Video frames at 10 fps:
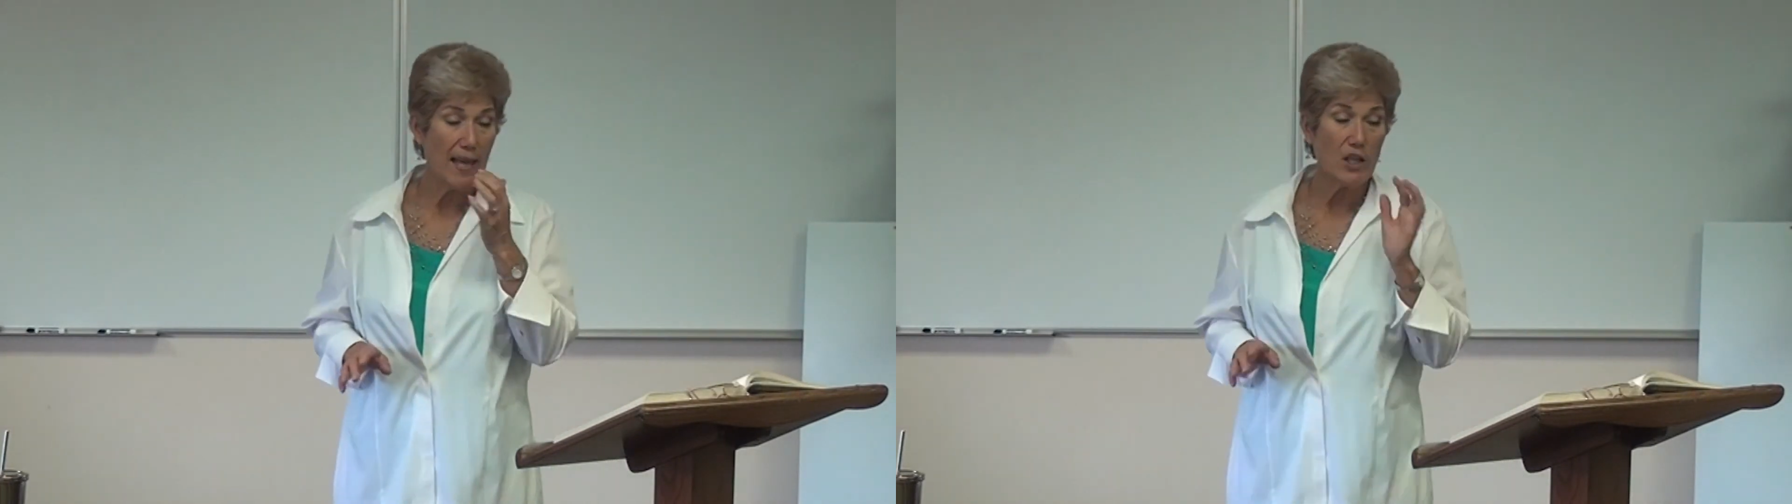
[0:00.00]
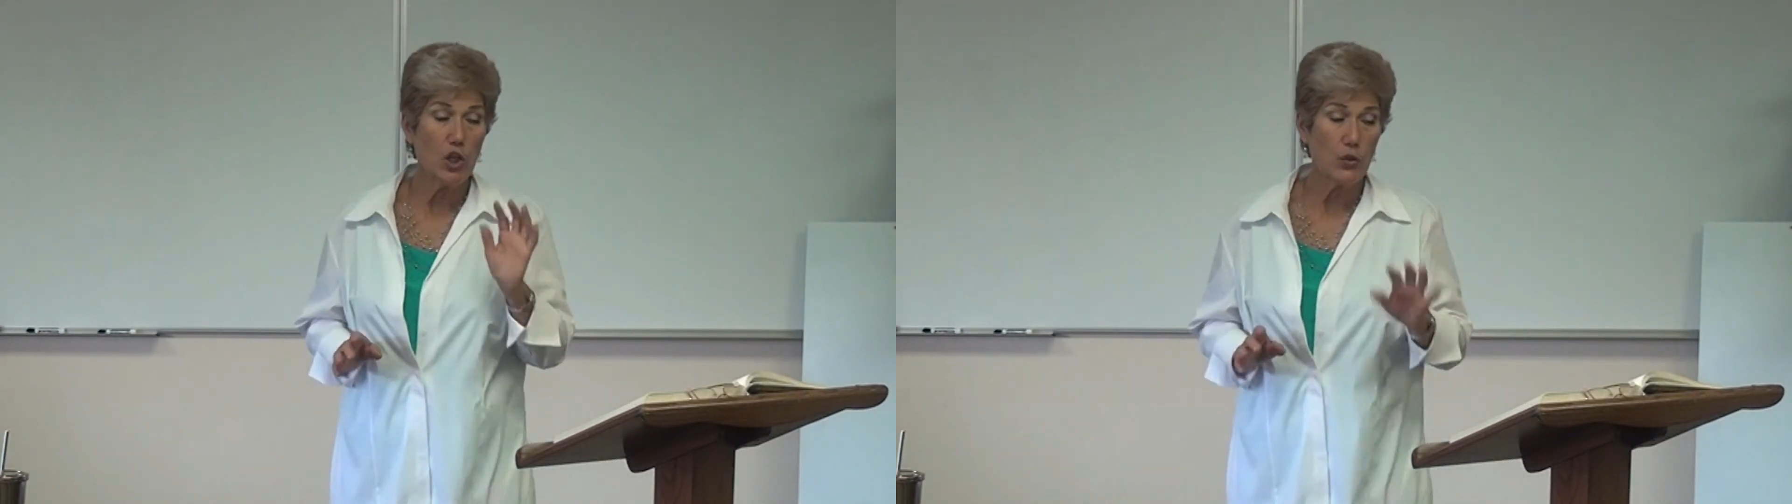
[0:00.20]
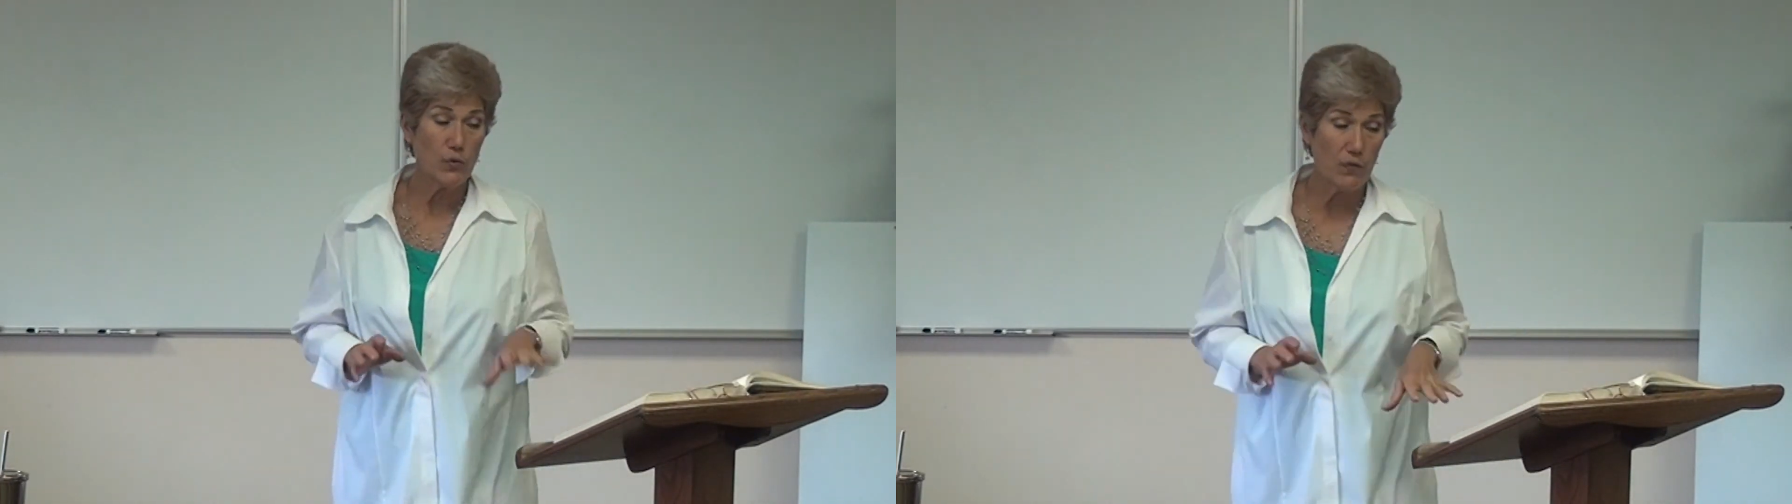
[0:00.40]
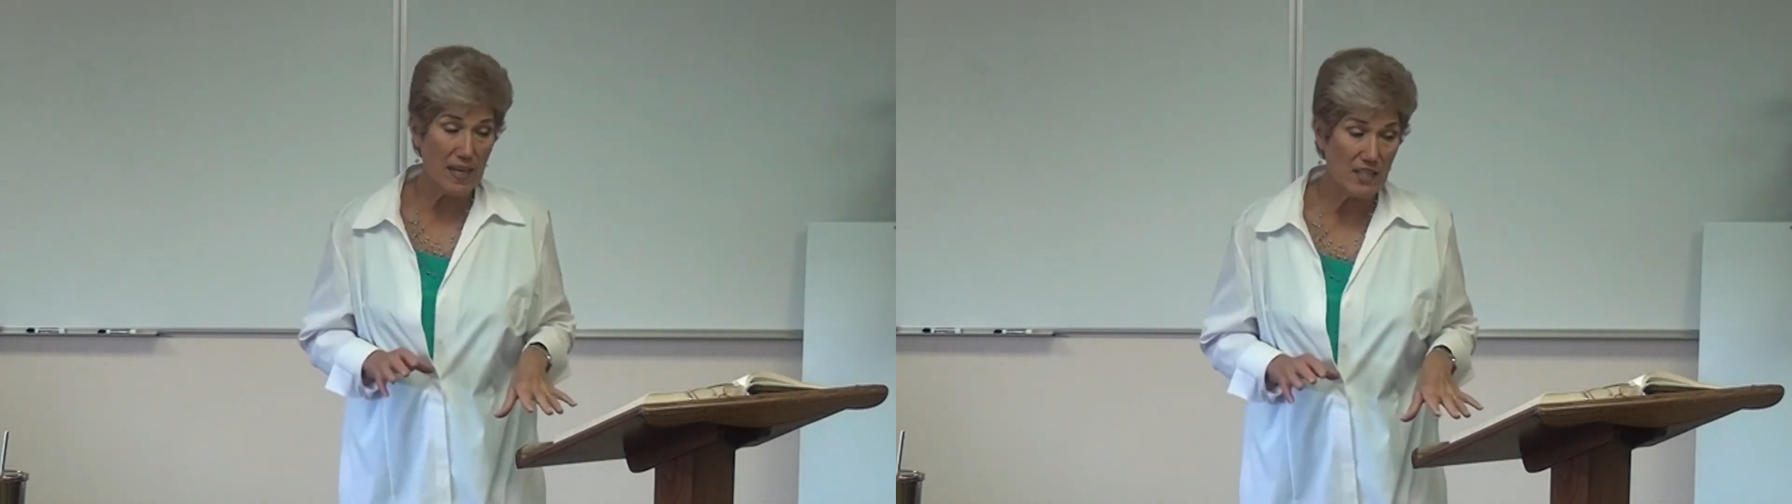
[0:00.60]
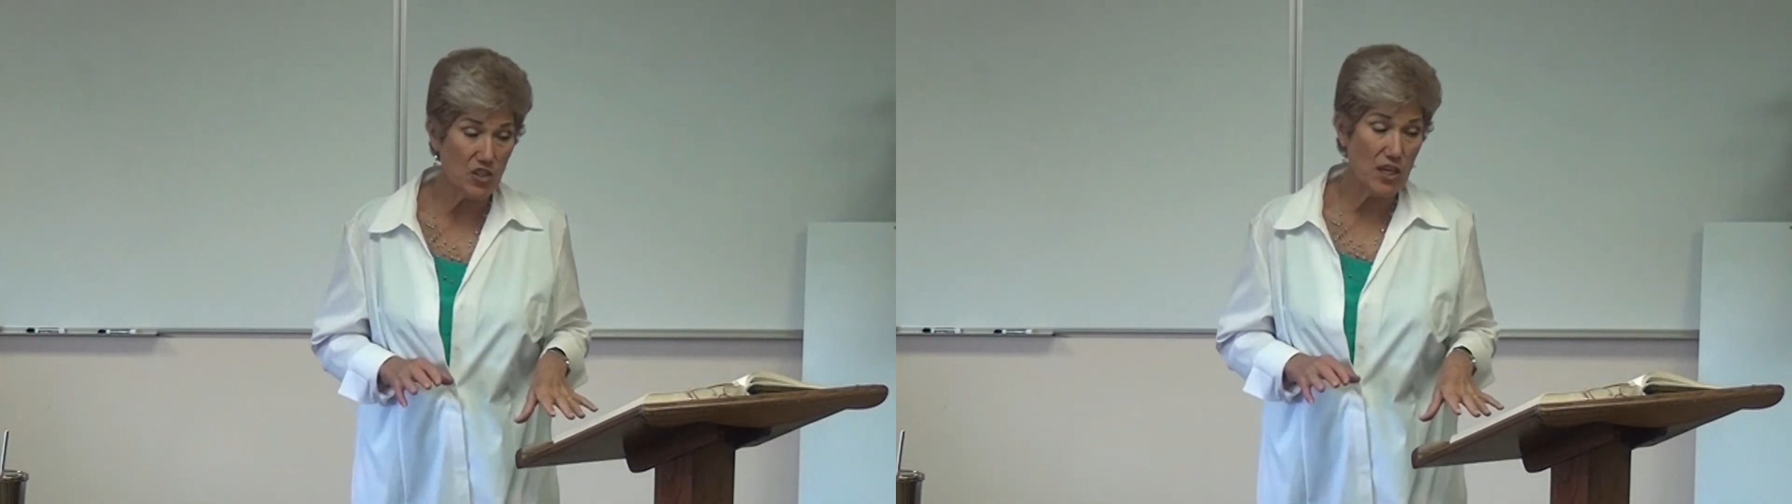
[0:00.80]
include
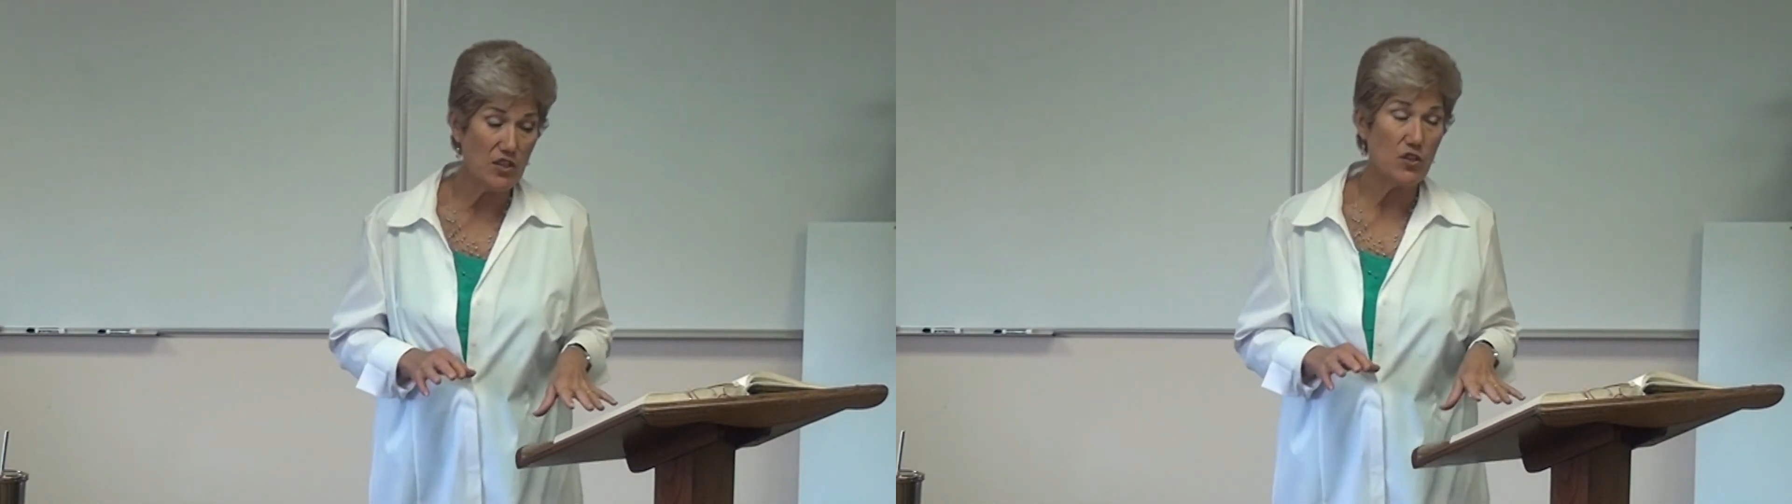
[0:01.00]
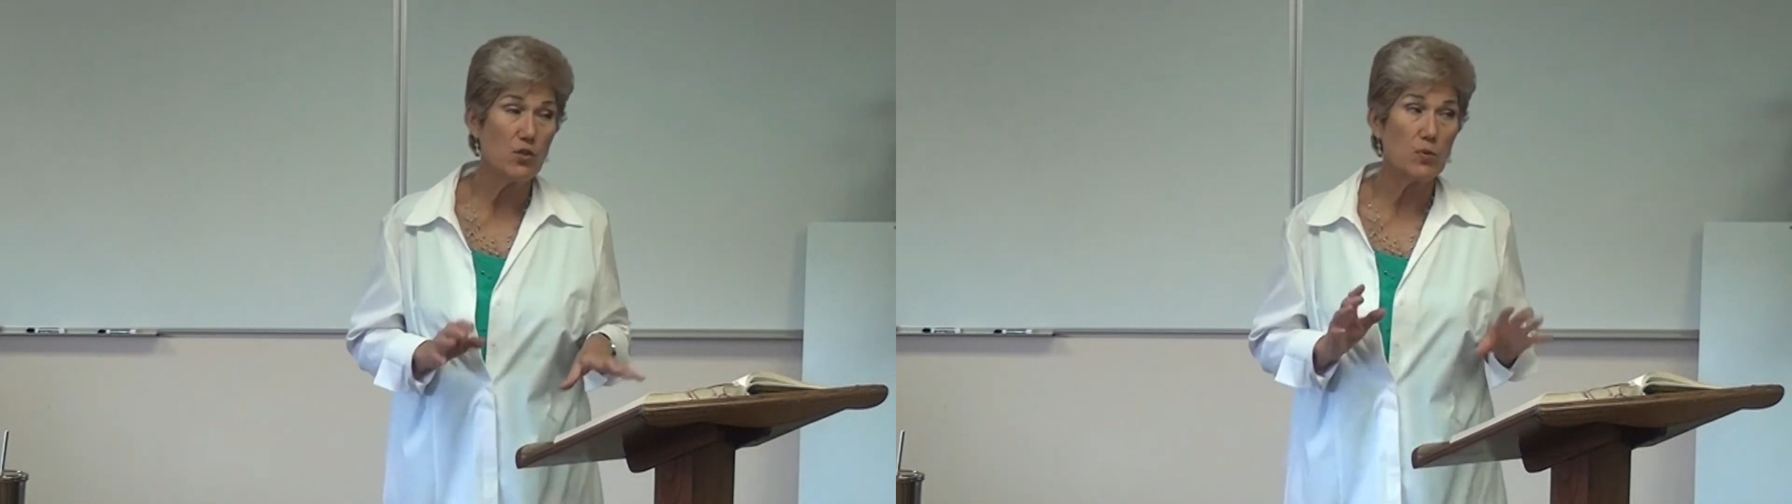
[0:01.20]
phase changes,